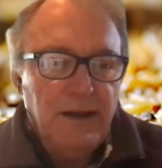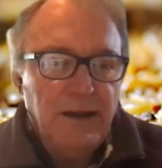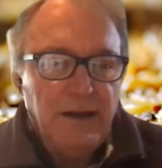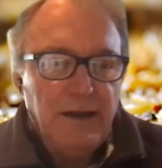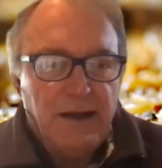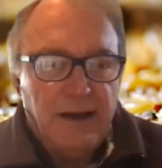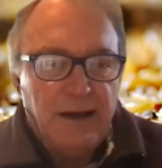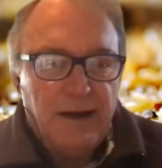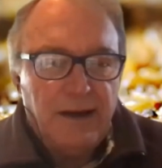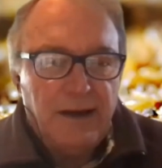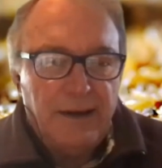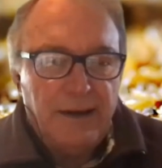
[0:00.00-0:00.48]

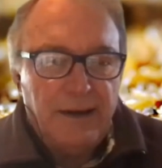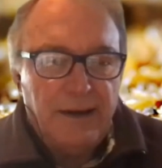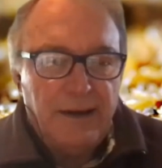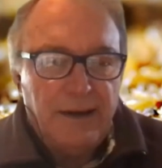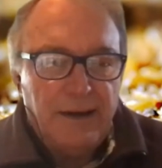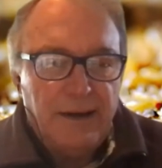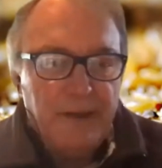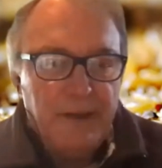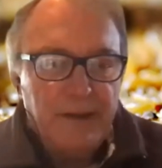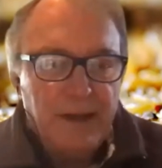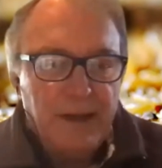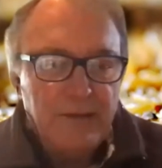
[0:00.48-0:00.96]

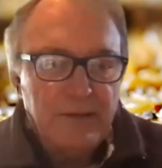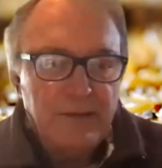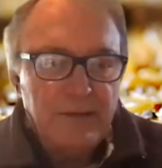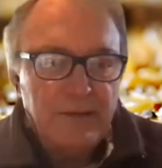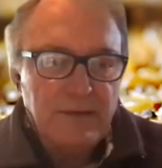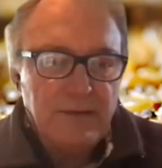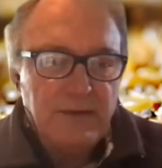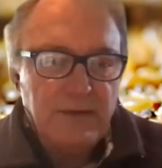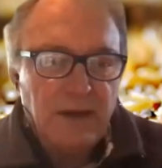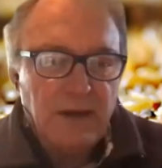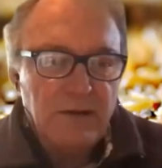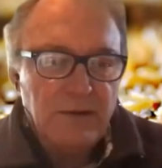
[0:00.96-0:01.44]
And that's
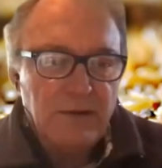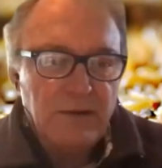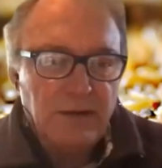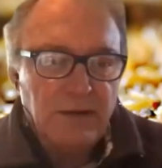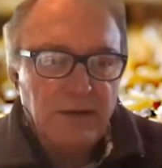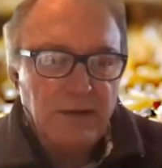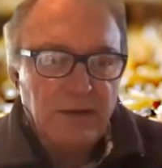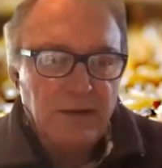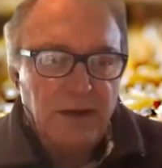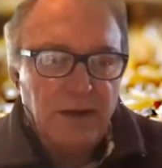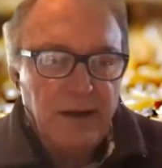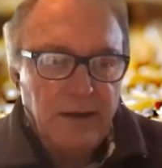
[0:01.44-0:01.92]

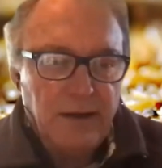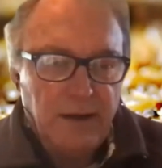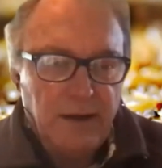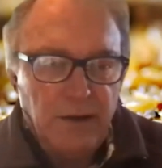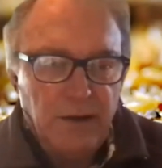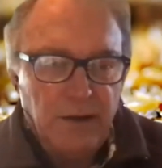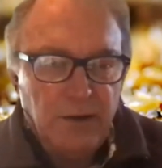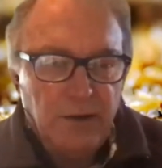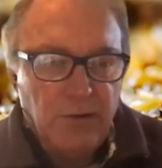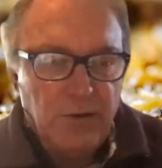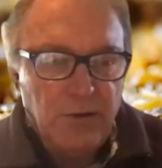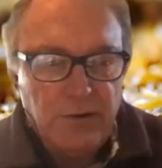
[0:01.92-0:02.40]
essentially honey
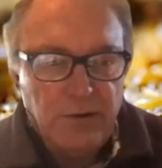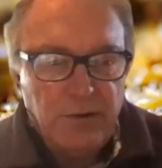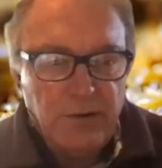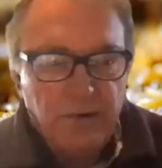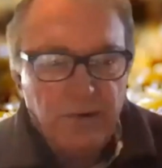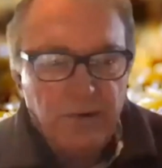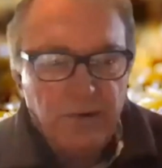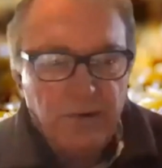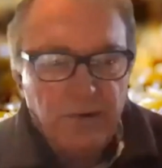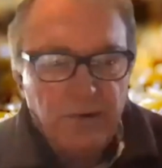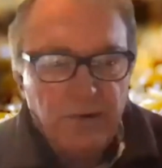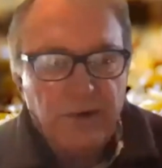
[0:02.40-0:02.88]

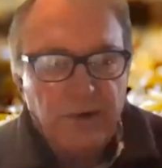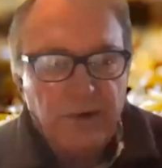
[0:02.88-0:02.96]
laundering.